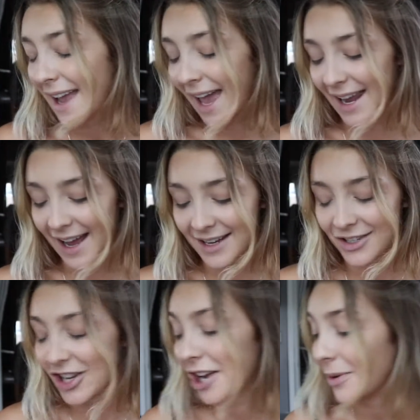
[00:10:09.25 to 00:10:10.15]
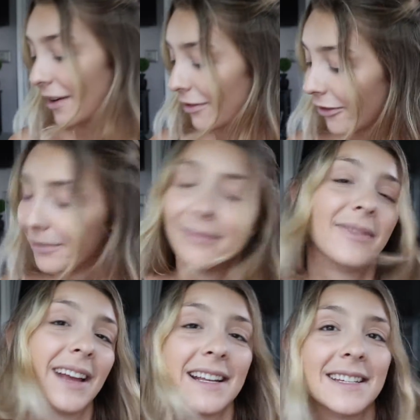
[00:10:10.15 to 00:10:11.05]
and I kind of shied away from
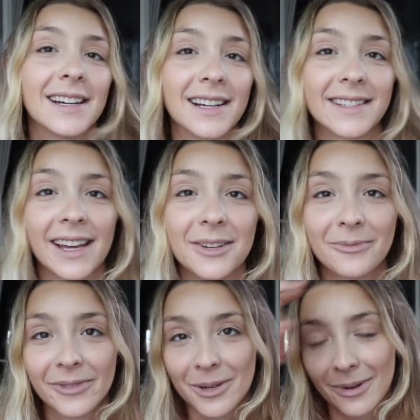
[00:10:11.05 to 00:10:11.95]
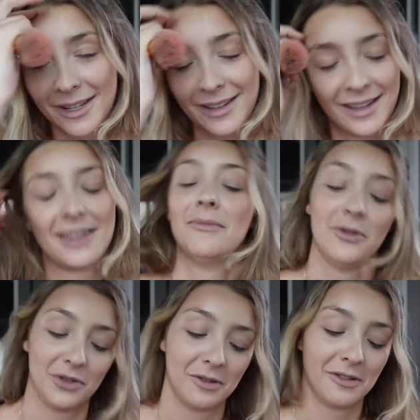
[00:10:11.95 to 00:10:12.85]
the idea because I didn't really want to like get
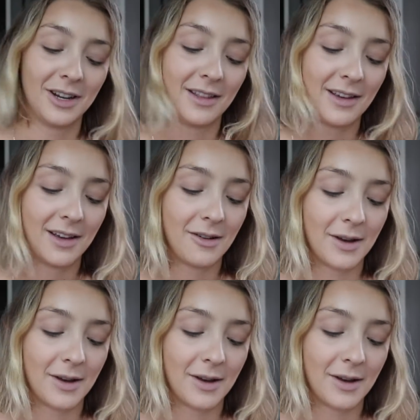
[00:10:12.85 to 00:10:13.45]
emotional or anything.